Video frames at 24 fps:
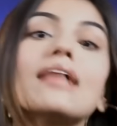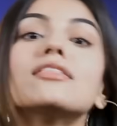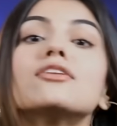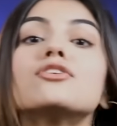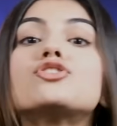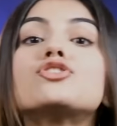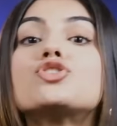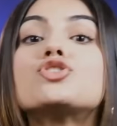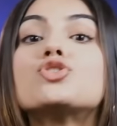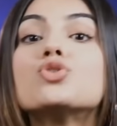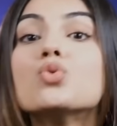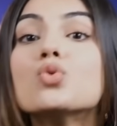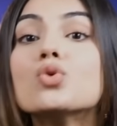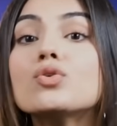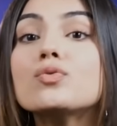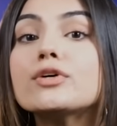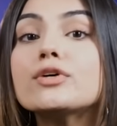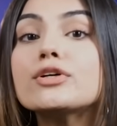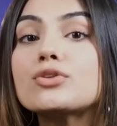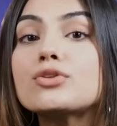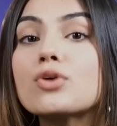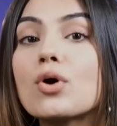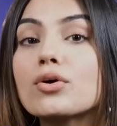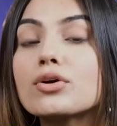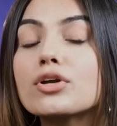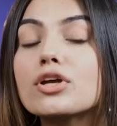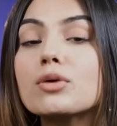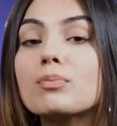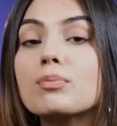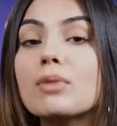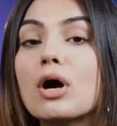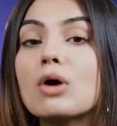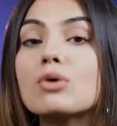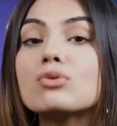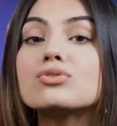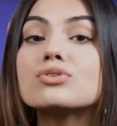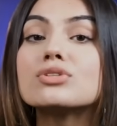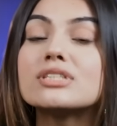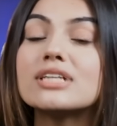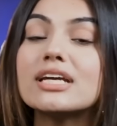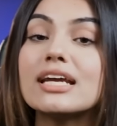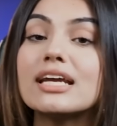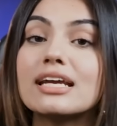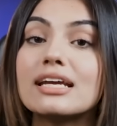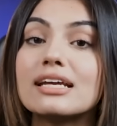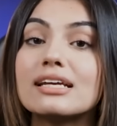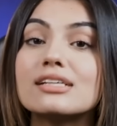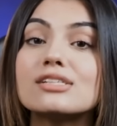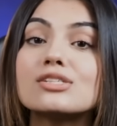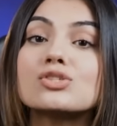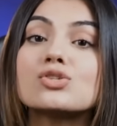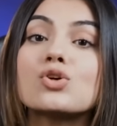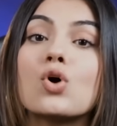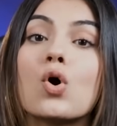And the tool we're talking about today is